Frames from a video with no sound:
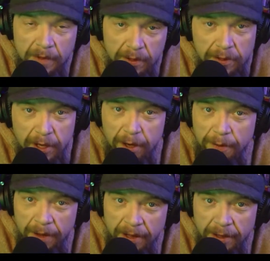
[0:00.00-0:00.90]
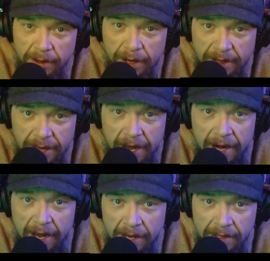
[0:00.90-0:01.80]
So, and they'll look at
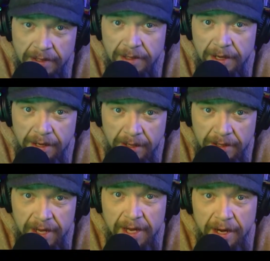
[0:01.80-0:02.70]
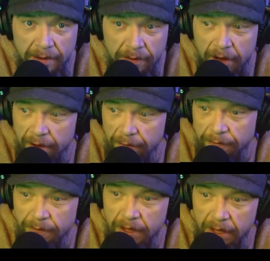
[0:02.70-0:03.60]
that as an indicative
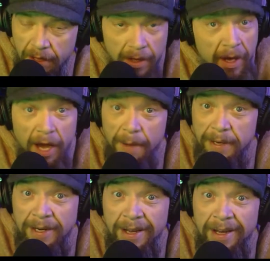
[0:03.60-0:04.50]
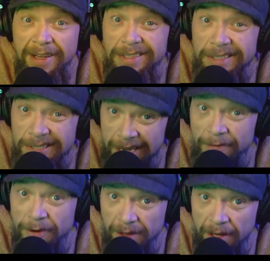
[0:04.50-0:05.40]
of I mean,
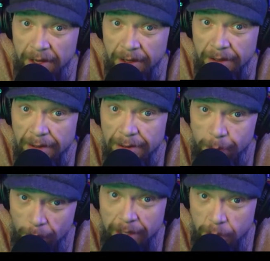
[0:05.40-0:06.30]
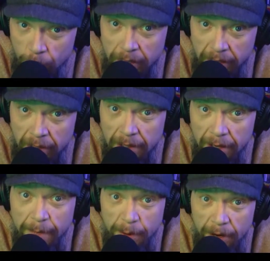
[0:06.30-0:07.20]
definitely 2020.
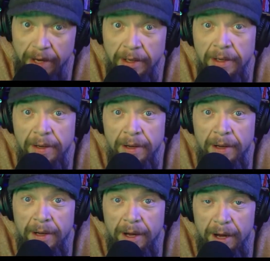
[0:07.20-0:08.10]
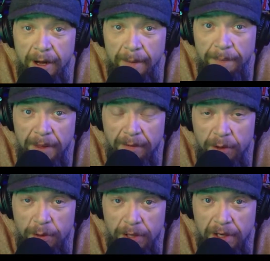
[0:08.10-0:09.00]
Am I right? If
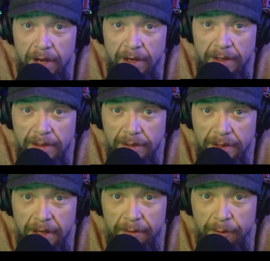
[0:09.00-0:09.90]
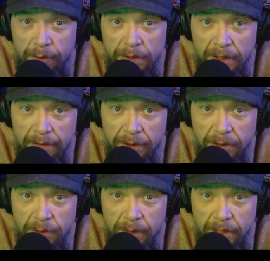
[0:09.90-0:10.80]
you did not get food delivered
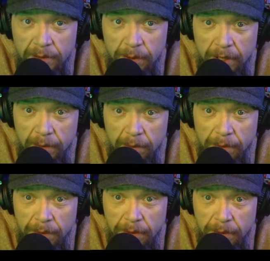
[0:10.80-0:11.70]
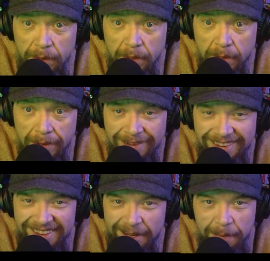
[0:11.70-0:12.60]
in 2020, what were you doing?
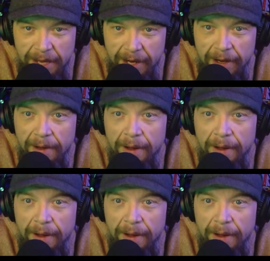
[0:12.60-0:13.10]
I'm kidding.